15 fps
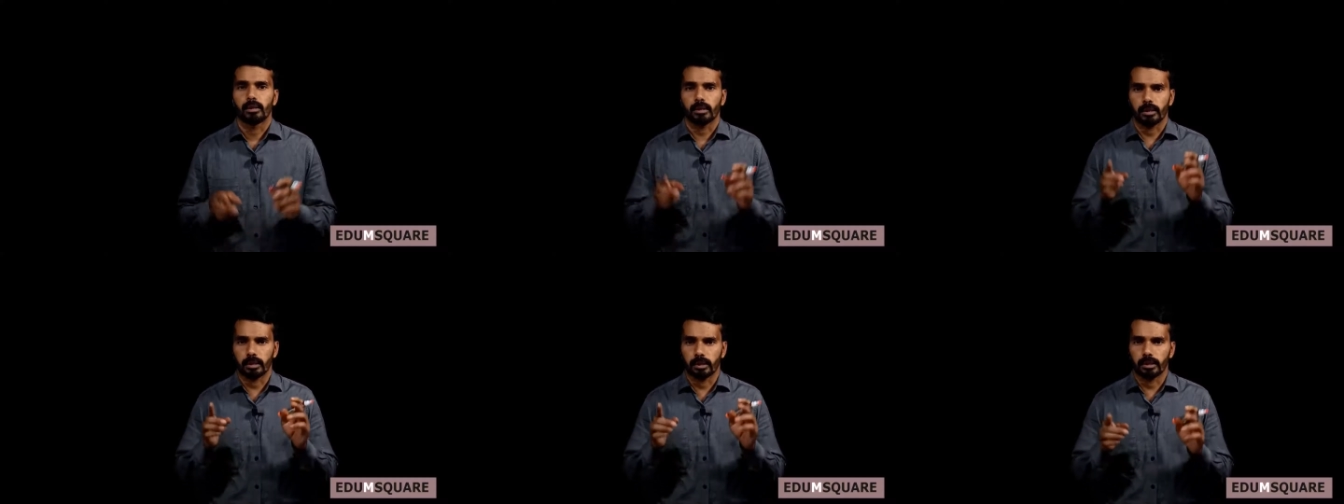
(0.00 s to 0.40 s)

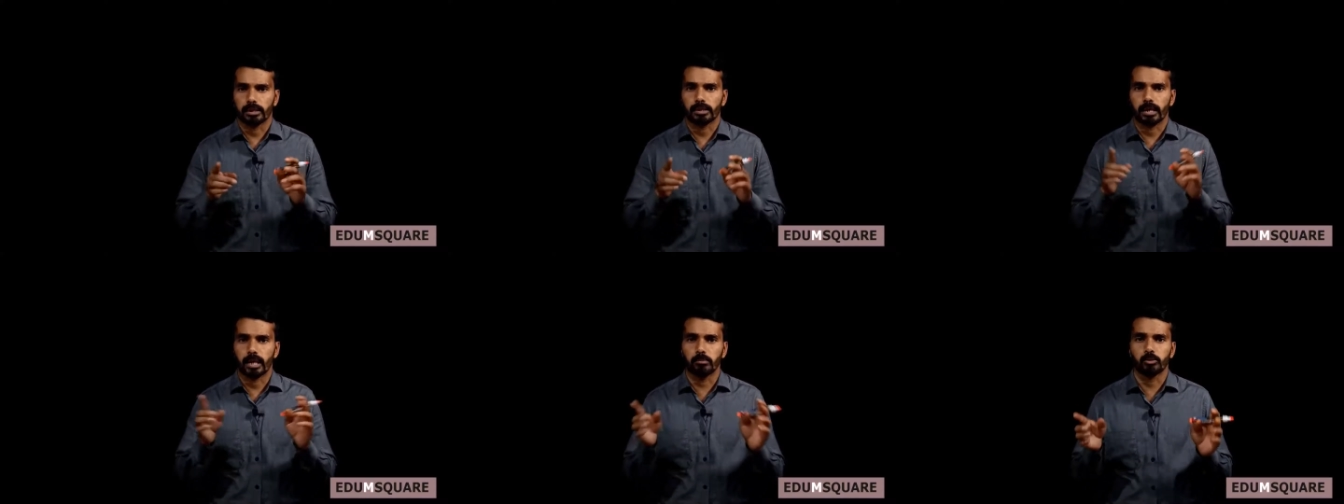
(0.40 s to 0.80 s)
in the
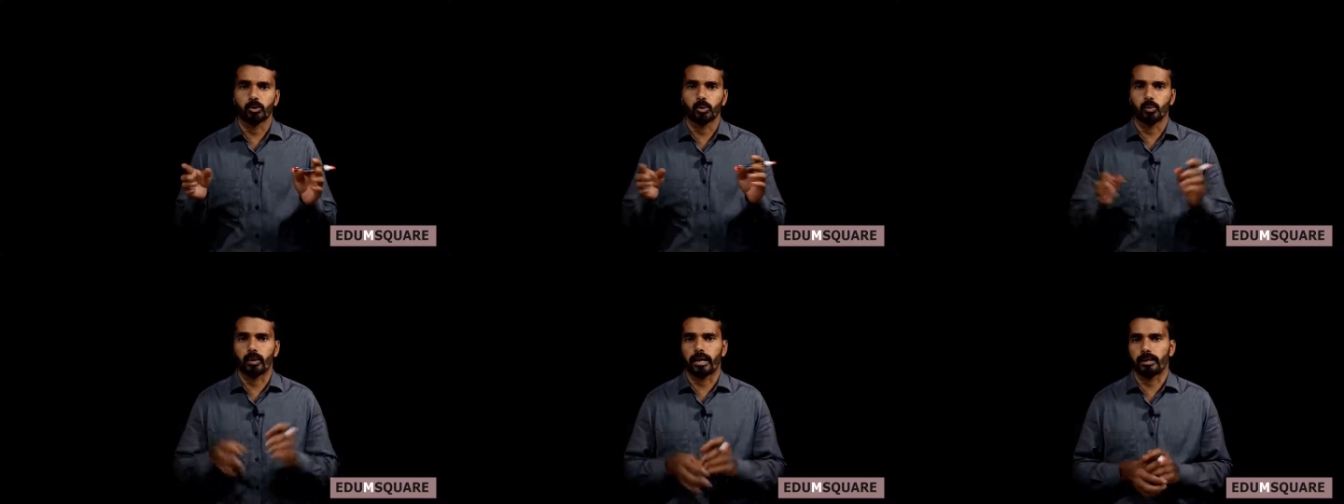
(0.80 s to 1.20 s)
same
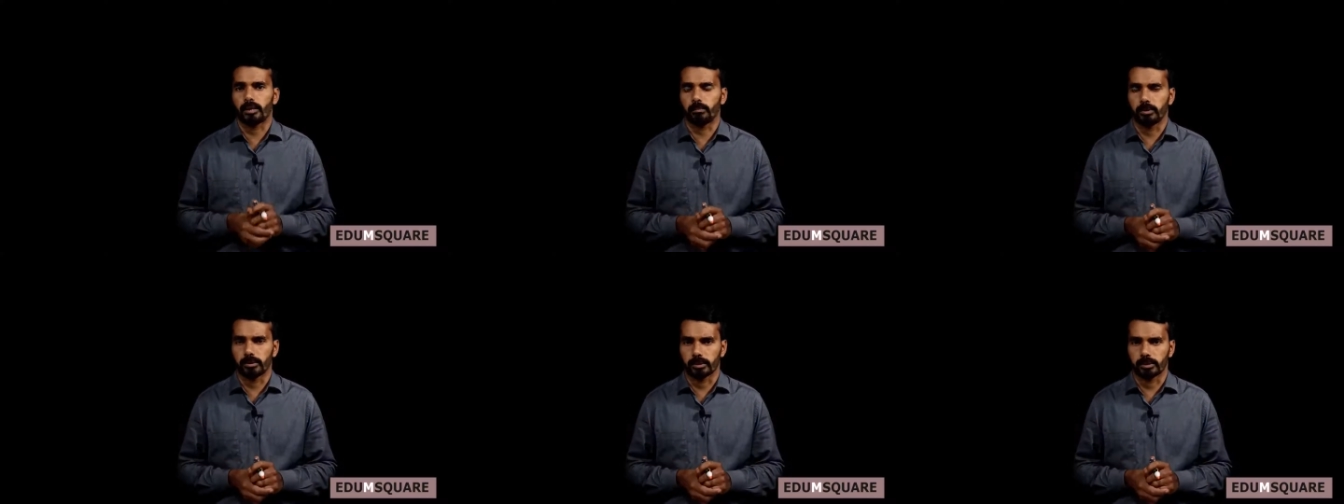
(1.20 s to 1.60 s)
two
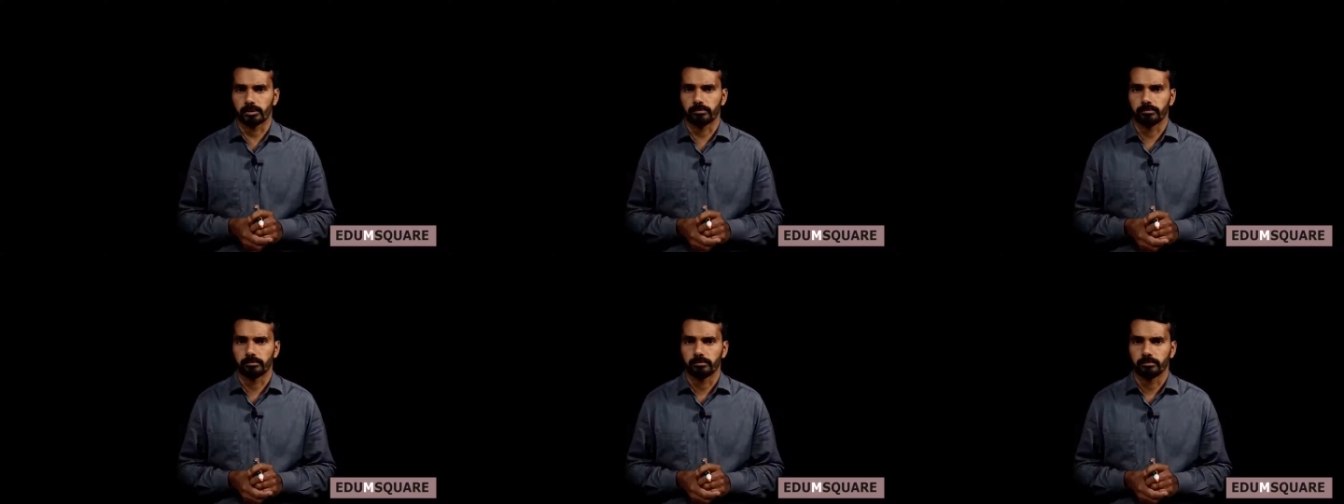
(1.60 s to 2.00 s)
variables
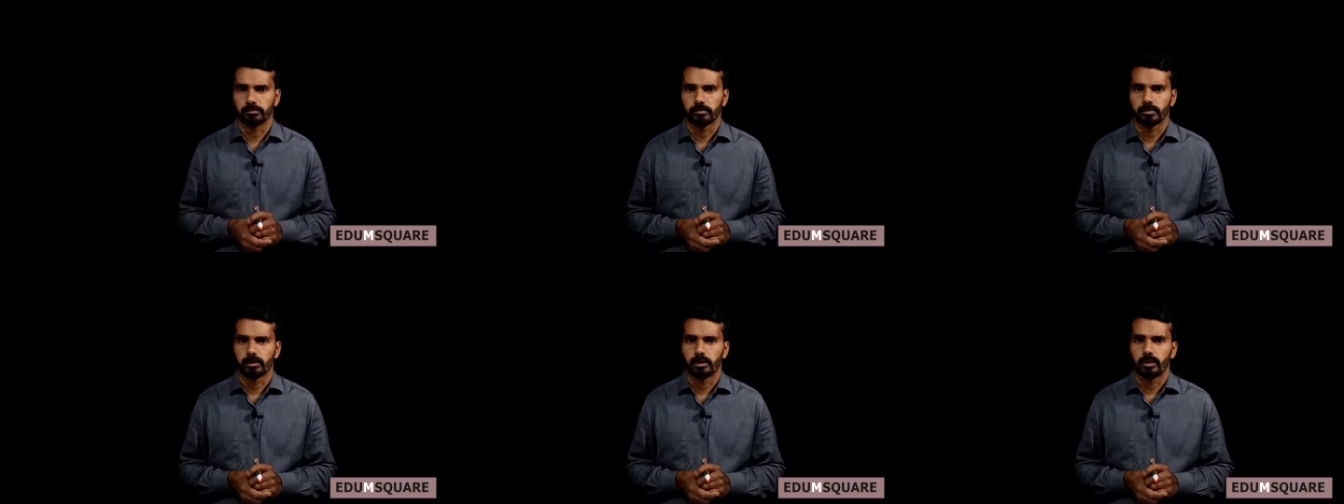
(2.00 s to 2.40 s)

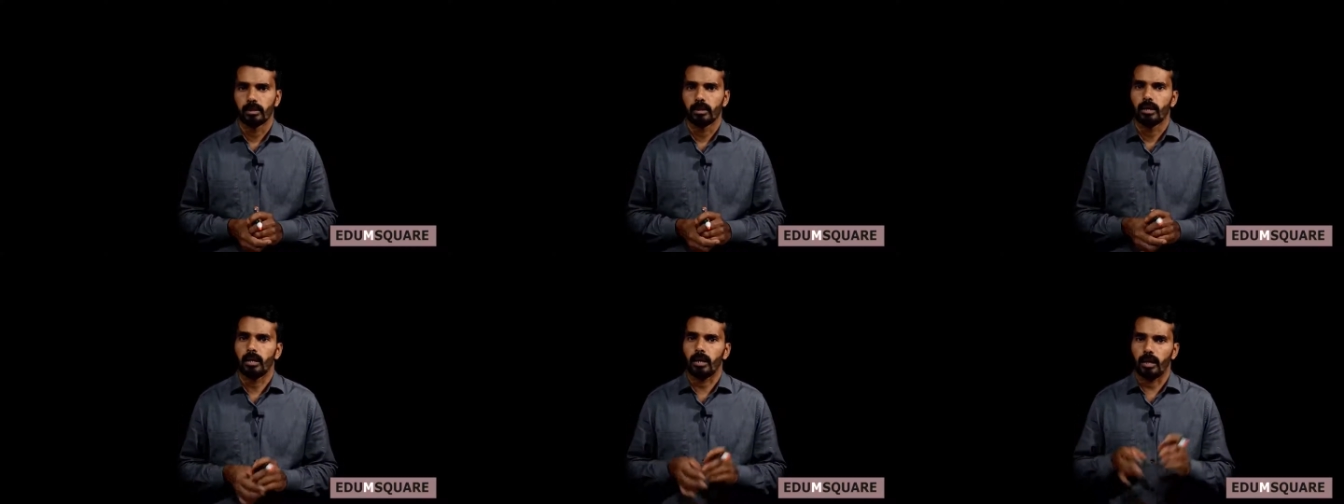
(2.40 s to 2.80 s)

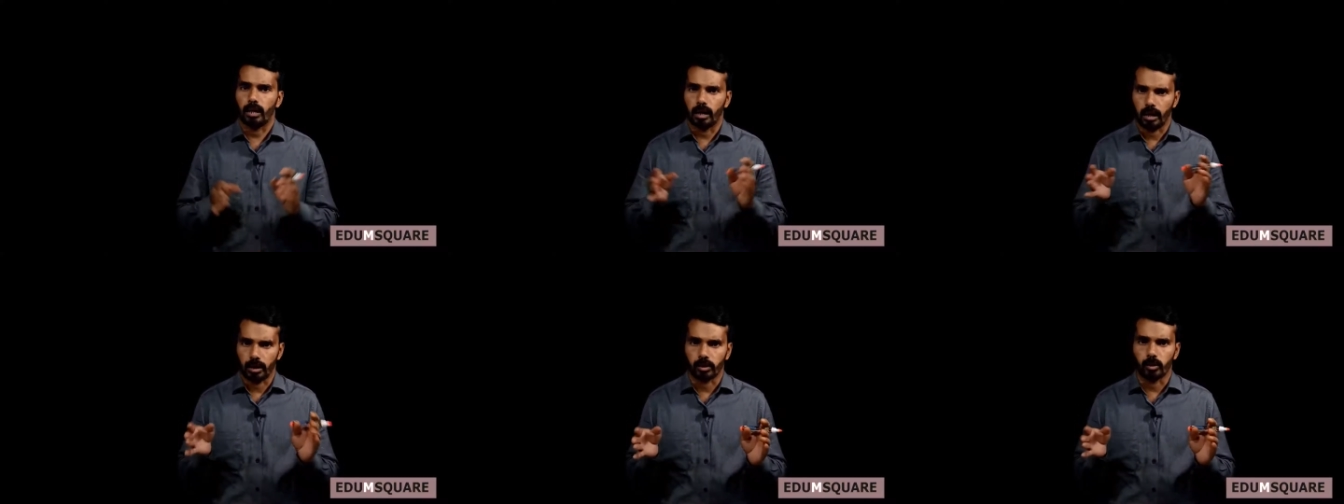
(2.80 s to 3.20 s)

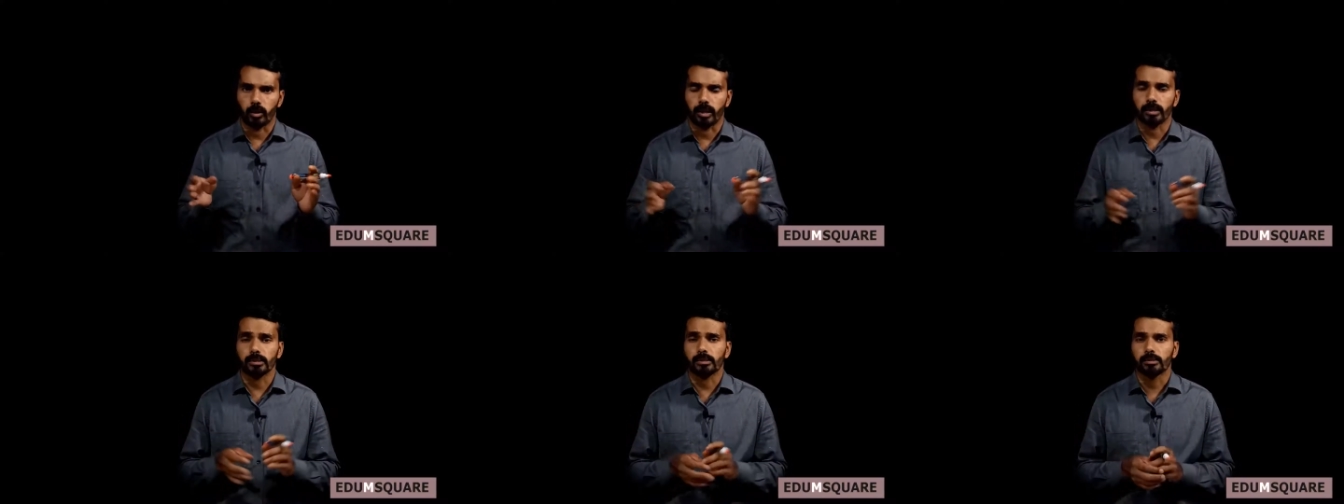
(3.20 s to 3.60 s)
are known
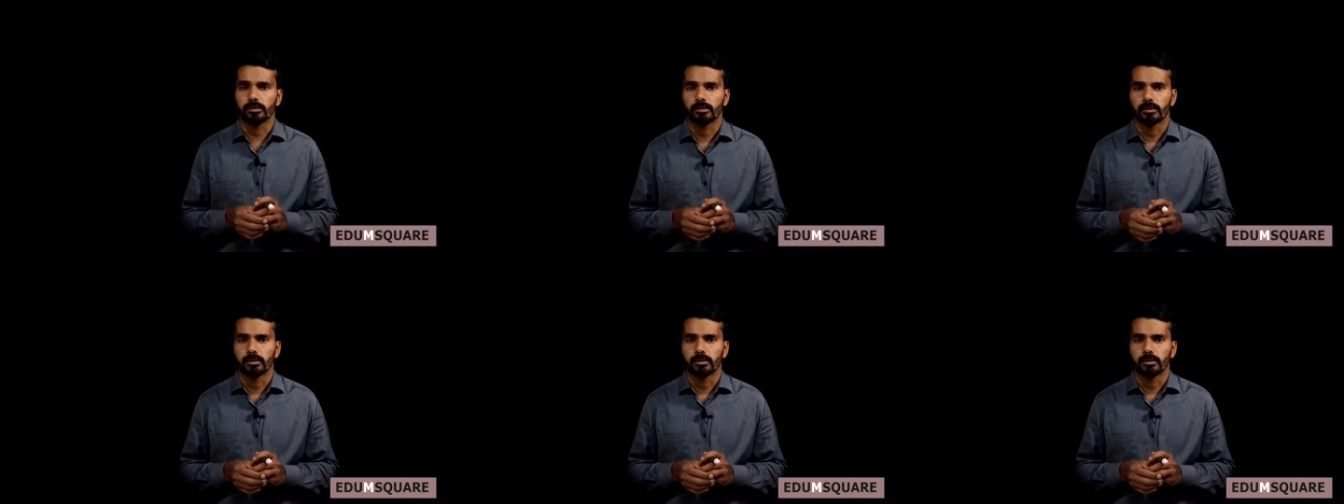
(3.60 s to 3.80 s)
as